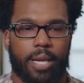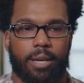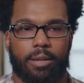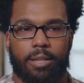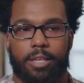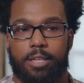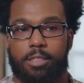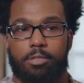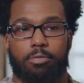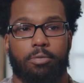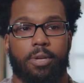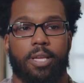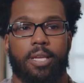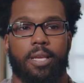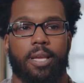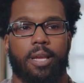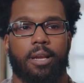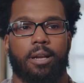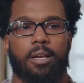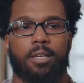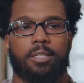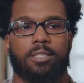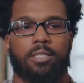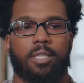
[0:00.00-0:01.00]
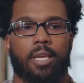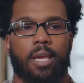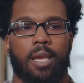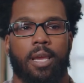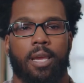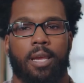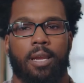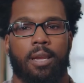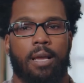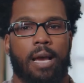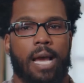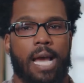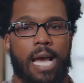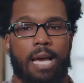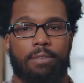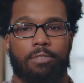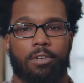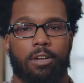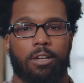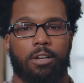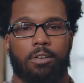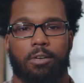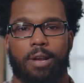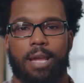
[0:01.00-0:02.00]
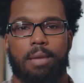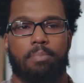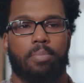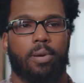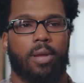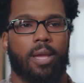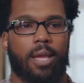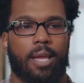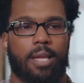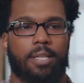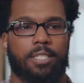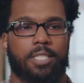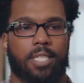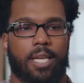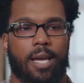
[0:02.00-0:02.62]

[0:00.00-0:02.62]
barely three years and I have a great paying